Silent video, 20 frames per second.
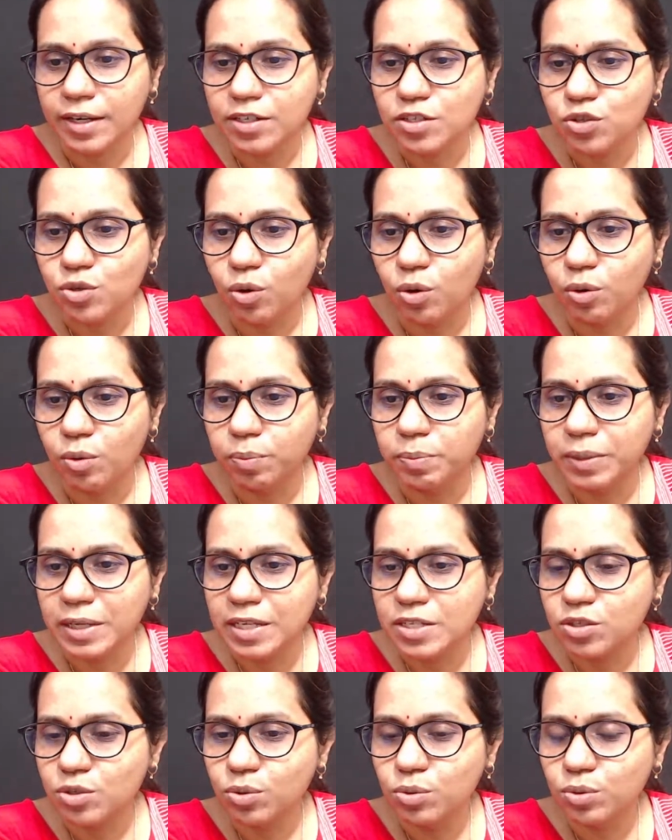So
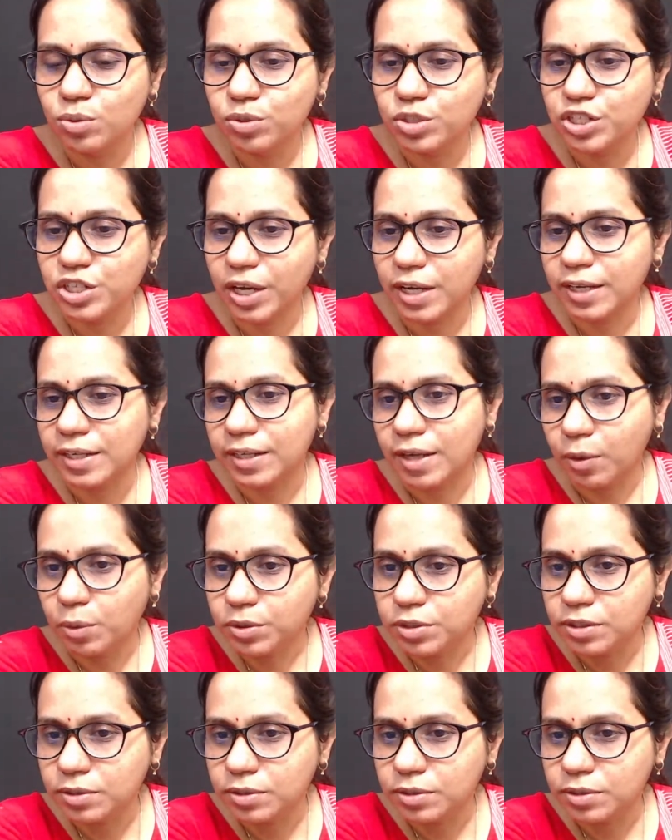please do check it out,